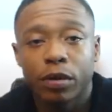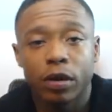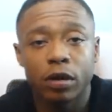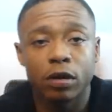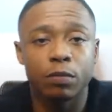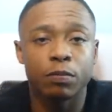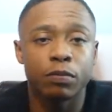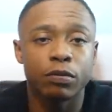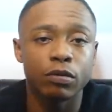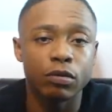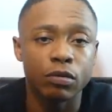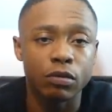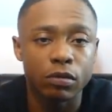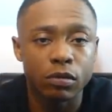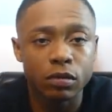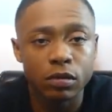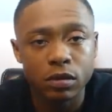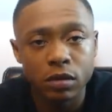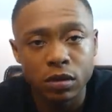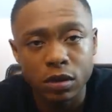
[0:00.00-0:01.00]
People,
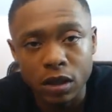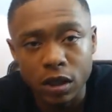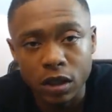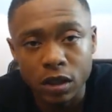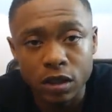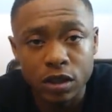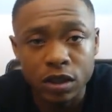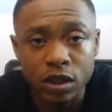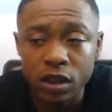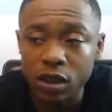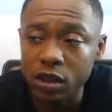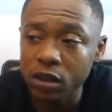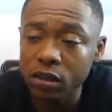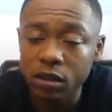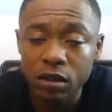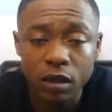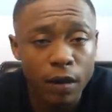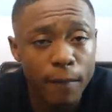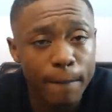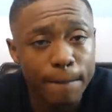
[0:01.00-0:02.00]
DG,
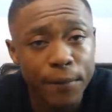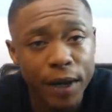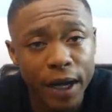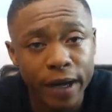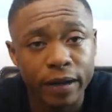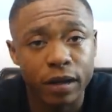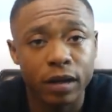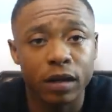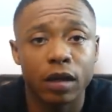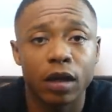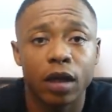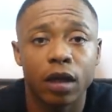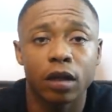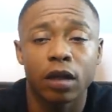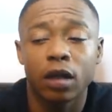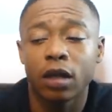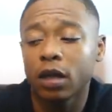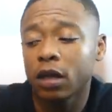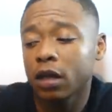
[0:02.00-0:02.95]
I'm back again.